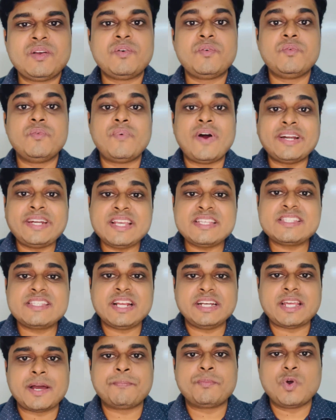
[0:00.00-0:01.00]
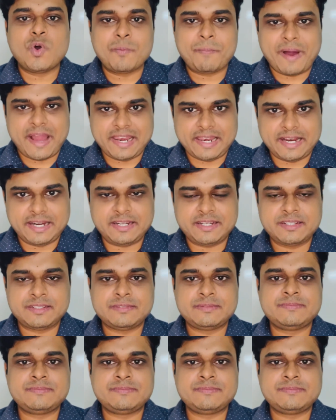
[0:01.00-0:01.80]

What is GitHub Copilot?